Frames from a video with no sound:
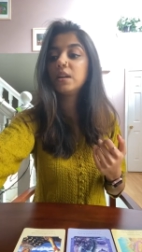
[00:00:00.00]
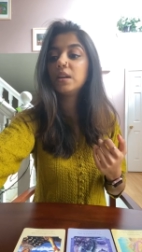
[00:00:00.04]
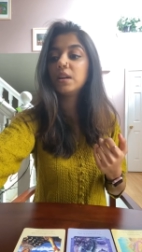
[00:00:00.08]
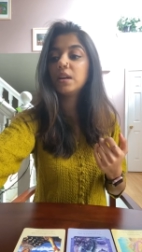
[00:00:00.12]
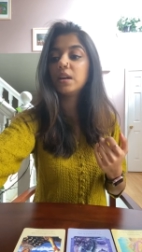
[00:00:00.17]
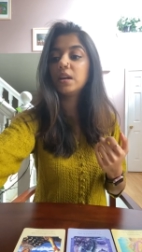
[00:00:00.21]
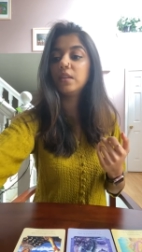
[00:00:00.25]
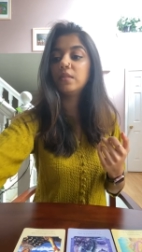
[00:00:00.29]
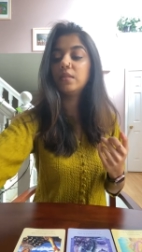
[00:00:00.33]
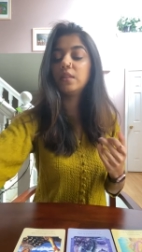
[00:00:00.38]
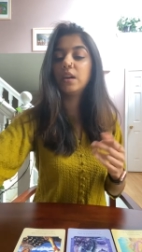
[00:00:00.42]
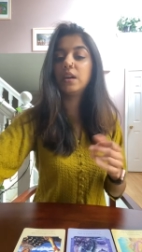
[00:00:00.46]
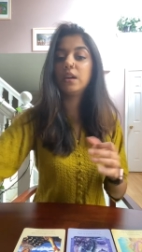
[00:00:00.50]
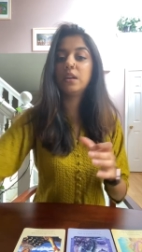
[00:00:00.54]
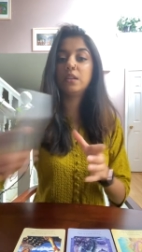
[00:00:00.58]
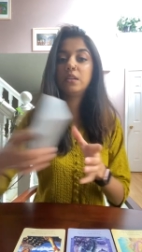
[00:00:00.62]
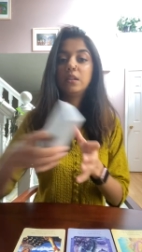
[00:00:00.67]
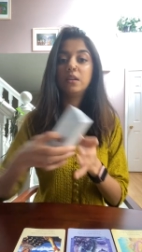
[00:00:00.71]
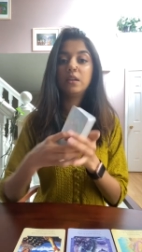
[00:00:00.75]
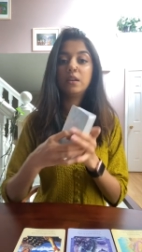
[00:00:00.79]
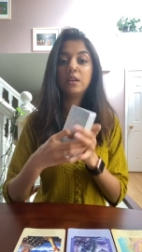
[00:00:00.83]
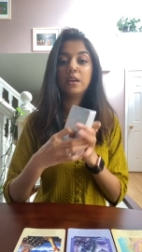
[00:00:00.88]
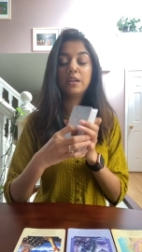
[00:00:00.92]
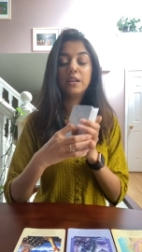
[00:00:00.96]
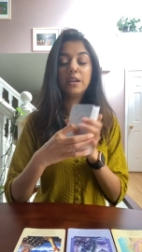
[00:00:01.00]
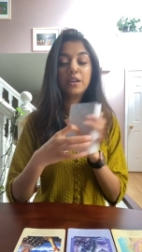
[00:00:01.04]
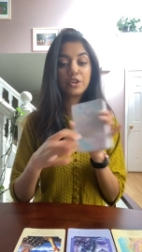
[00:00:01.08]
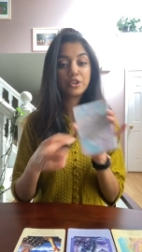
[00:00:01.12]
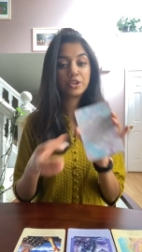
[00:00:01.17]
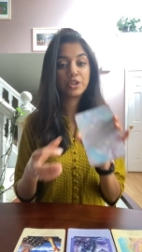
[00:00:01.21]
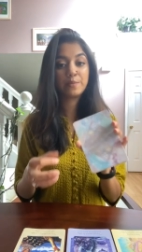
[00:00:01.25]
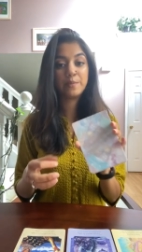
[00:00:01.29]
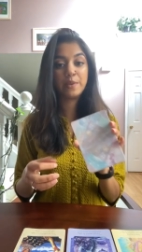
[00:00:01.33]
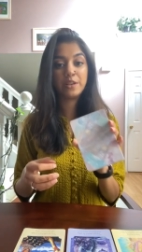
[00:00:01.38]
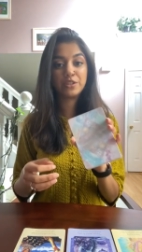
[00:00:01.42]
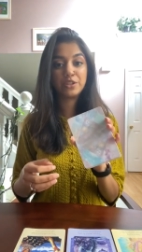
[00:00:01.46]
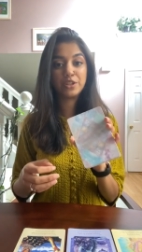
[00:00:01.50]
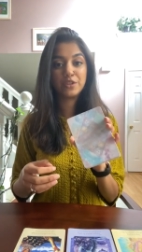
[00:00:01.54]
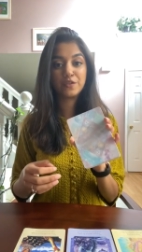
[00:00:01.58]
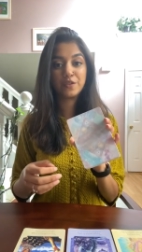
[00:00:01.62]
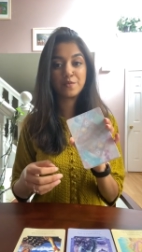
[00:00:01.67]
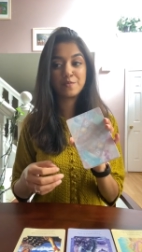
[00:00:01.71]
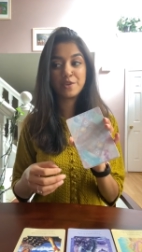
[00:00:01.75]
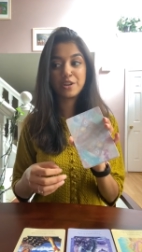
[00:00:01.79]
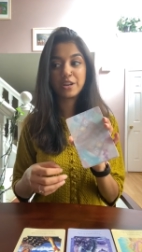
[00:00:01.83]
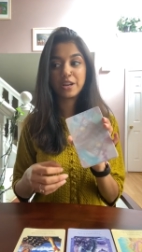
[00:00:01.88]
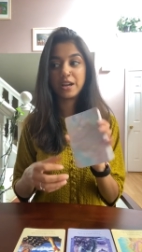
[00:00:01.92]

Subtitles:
and then an extra message from your